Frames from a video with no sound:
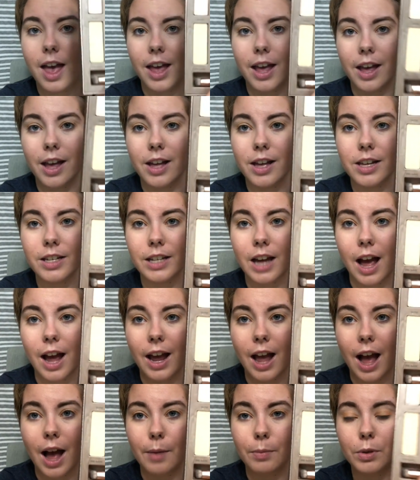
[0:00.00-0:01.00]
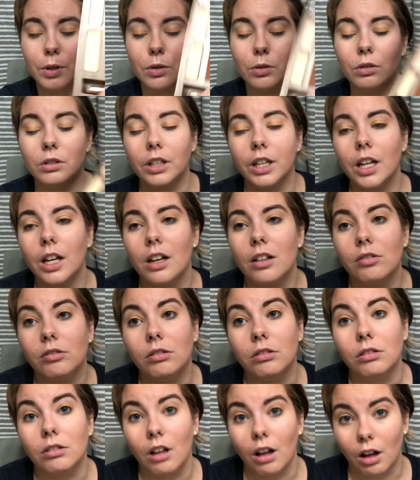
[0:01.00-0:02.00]
and I absolutely
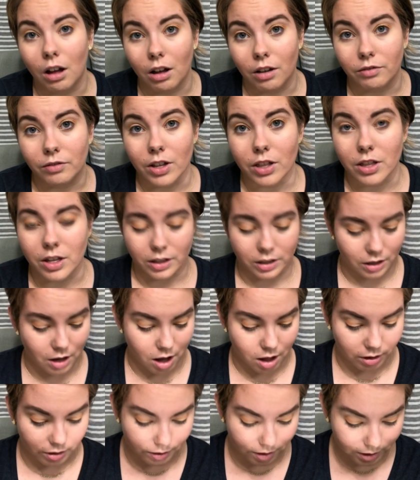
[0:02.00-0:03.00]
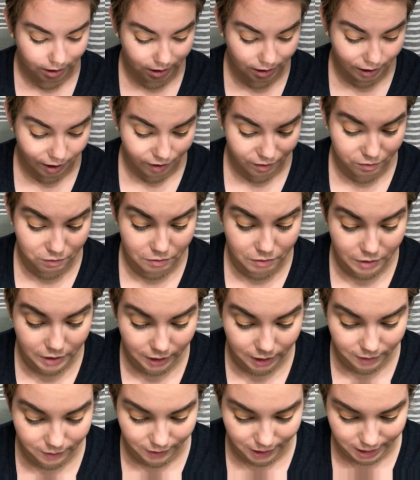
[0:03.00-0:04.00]
love this color. This is a
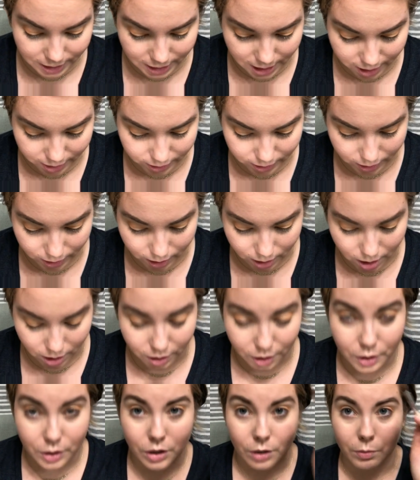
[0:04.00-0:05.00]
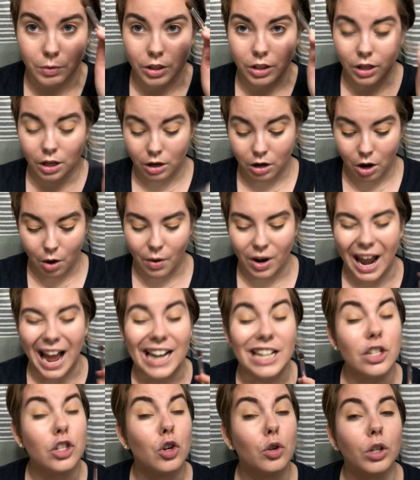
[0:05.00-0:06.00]
really fantastic color, so I'm just going to go in.
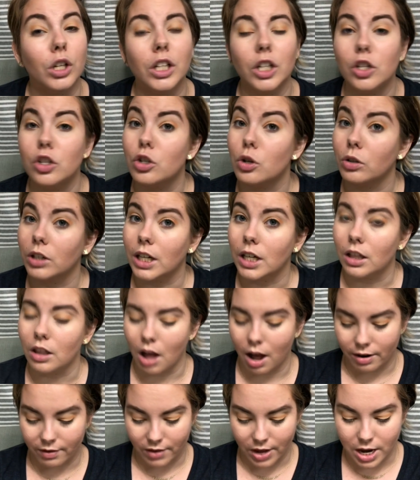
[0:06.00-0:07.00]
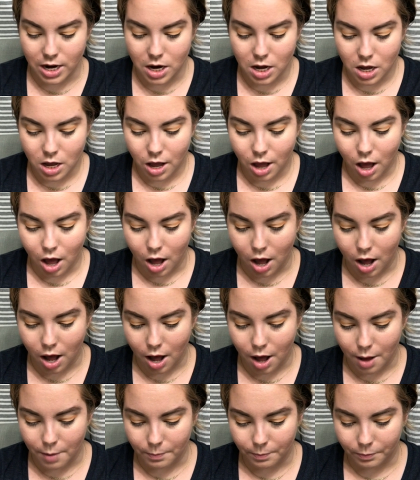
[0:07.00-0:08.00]
You don't need a lot of it,
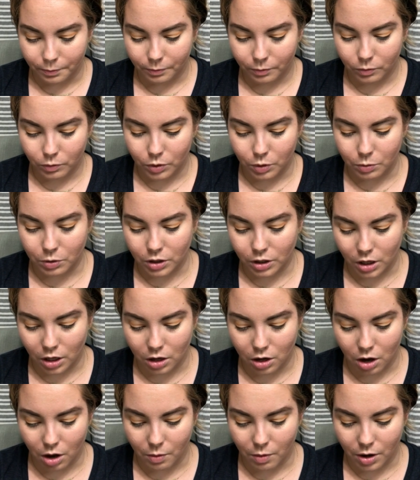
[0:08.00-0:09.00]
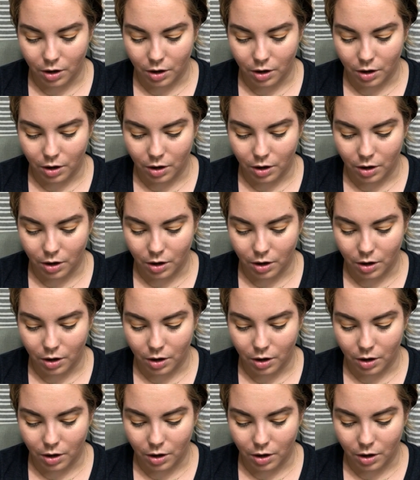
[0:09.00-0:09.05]
so I'm just going to go